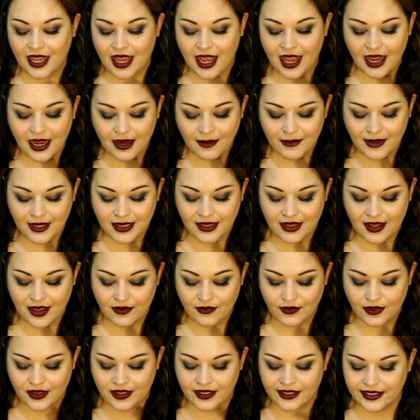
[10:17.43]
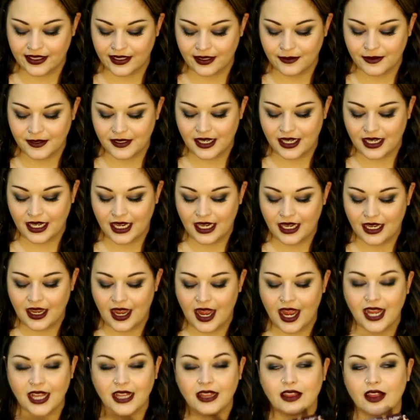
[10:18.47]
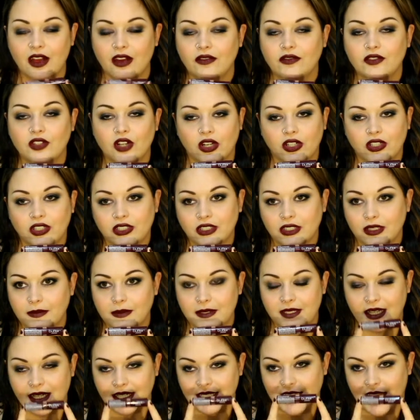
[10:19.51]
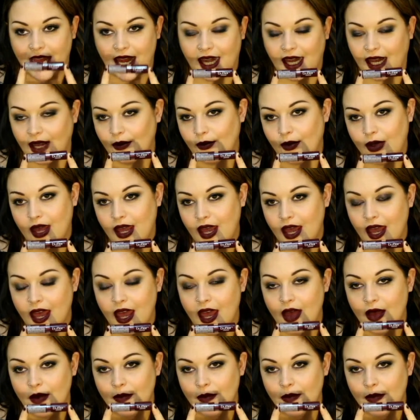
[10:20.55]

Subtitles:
I'm in love with this lipstick. I love darker lipsticks anyway,